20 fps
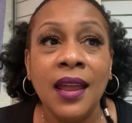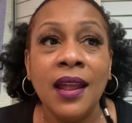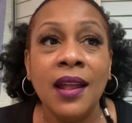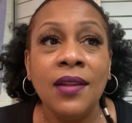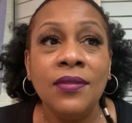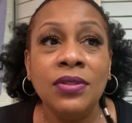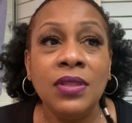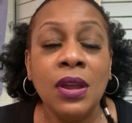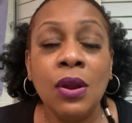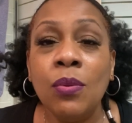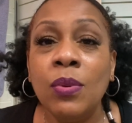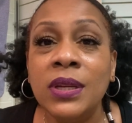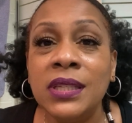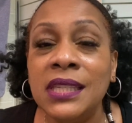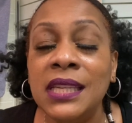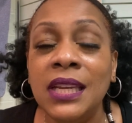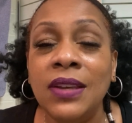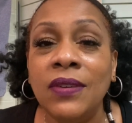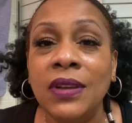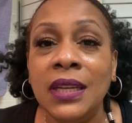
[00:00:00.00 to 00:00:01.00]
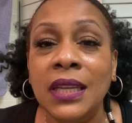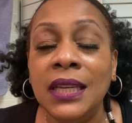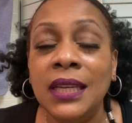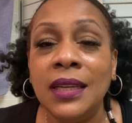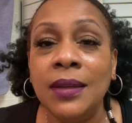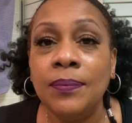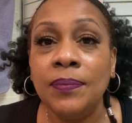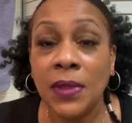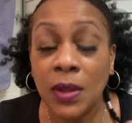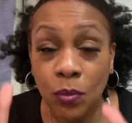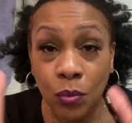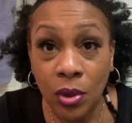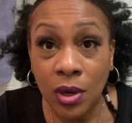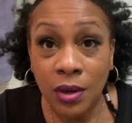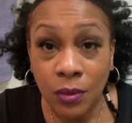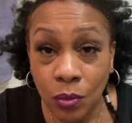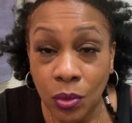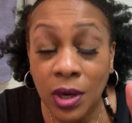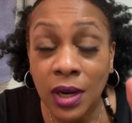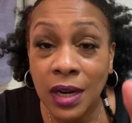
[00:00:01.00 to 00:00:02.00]
There wasn't even any, we're,
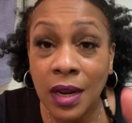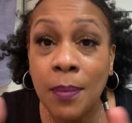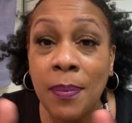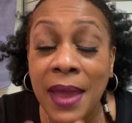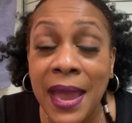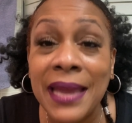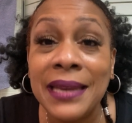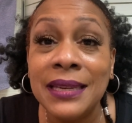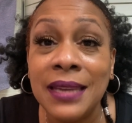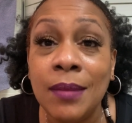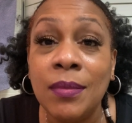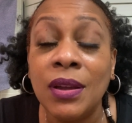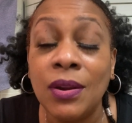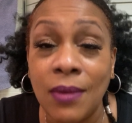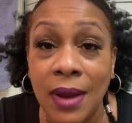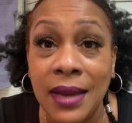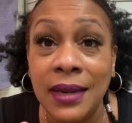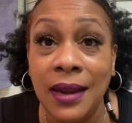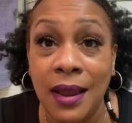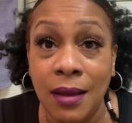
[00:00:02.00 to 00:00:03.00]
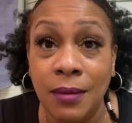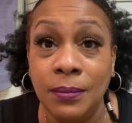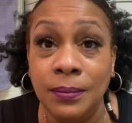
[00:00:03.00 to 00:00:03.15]
we're in a pandemic right now.